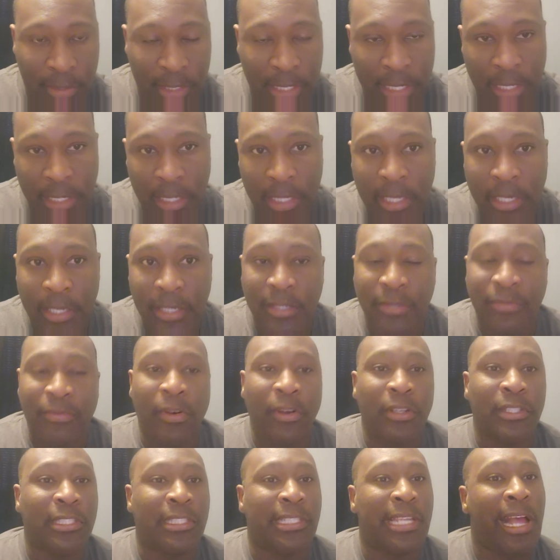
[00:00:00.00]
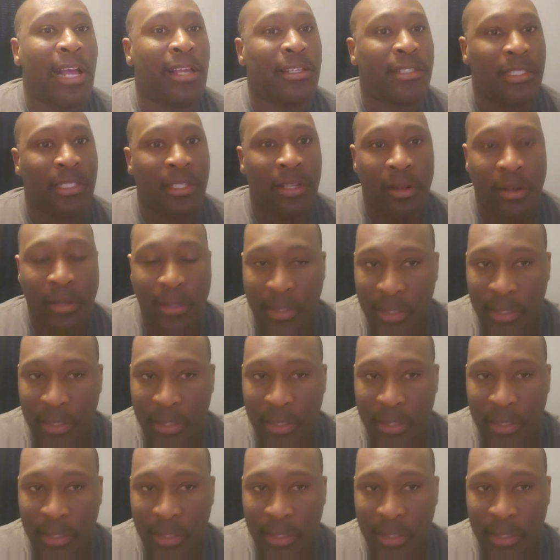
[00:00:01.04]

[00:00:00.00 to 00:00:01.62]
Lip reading: Can he get his first 1,000-yard